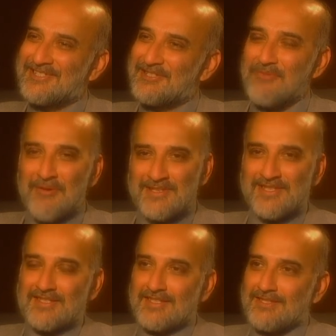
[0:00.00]
So what was
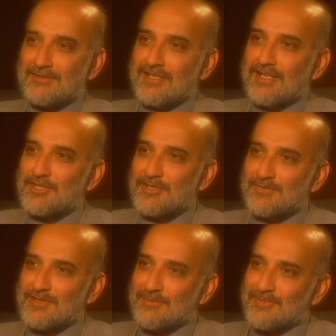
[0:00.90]
this? The nature of
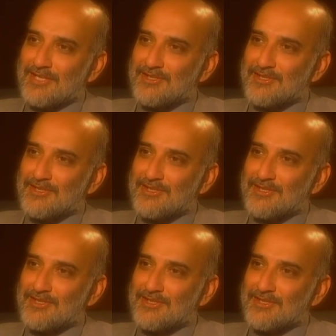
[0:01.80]
this obsession?